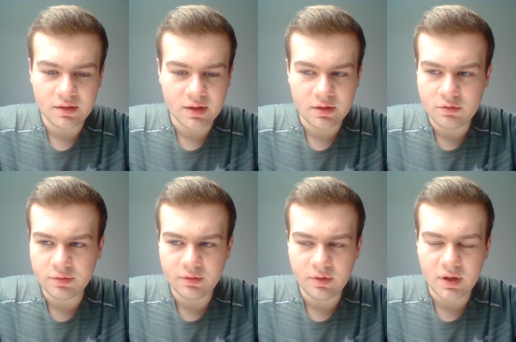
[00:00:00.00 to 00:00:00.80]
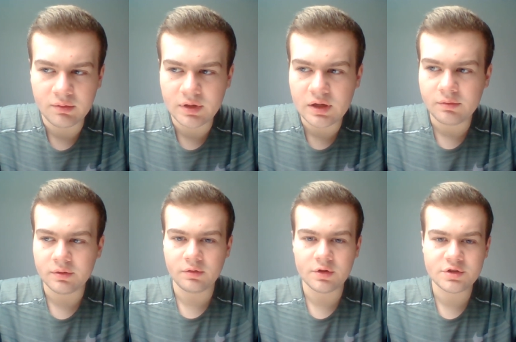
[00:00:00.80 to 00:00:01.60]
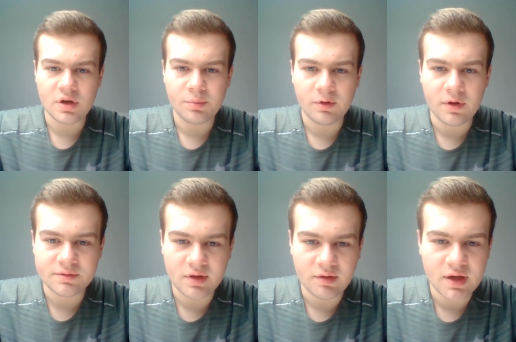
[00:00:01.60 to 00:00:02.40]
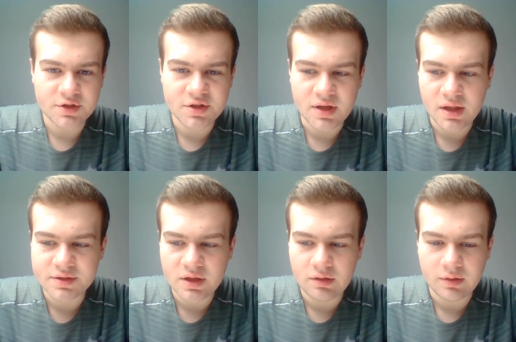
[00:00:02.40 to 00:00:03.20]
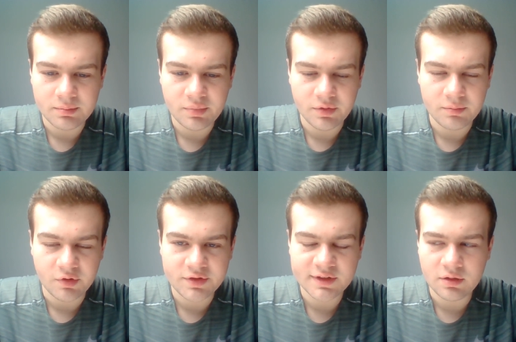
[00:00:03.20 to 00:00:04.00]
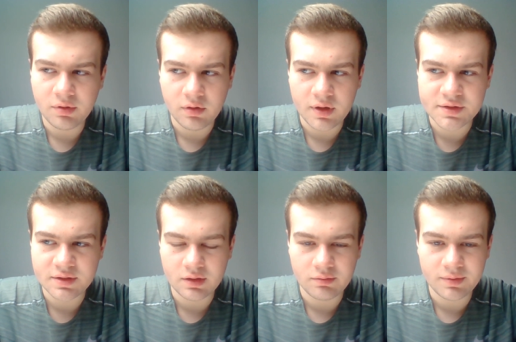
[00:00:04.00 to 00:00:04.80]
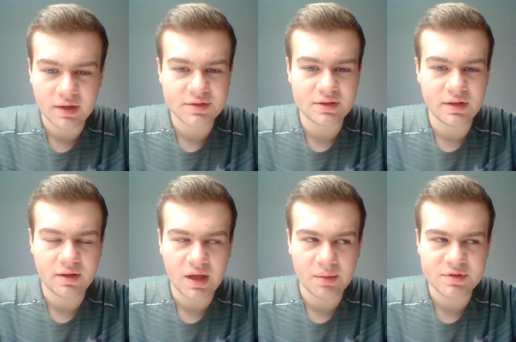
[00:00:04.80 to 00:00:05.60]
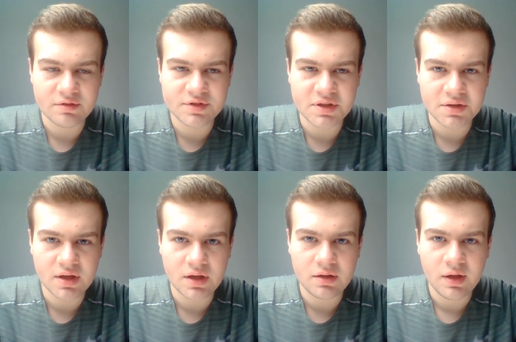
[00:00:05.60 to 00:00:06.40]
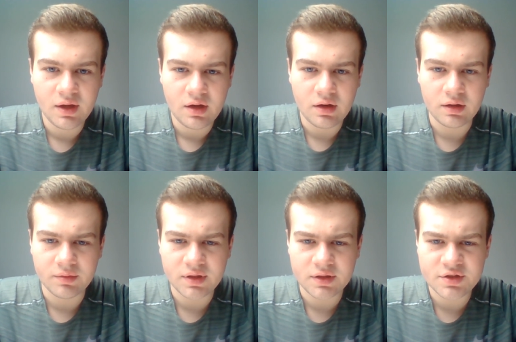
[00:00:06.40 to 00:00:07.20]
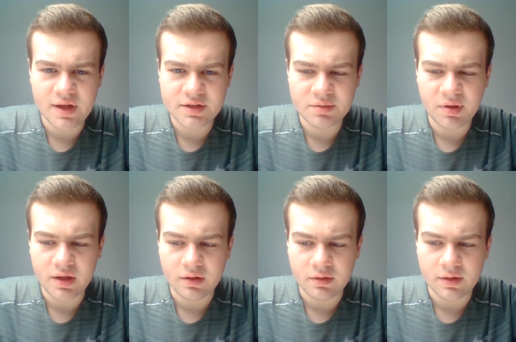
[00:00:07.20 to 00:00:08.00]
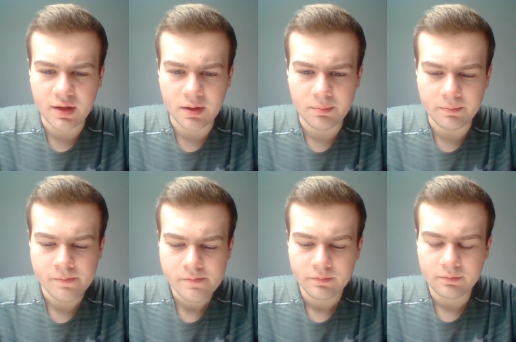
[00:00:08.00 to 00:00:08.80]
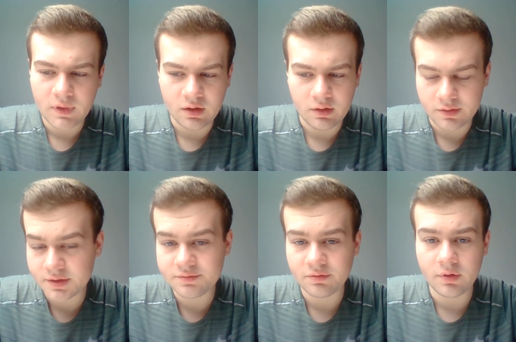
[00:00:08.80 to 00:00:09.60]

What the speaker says: yeah, good night all around. Another 3 points. We go ahead of Shells now by 2 points. Next league game is UCD. I don't think Shells are playing next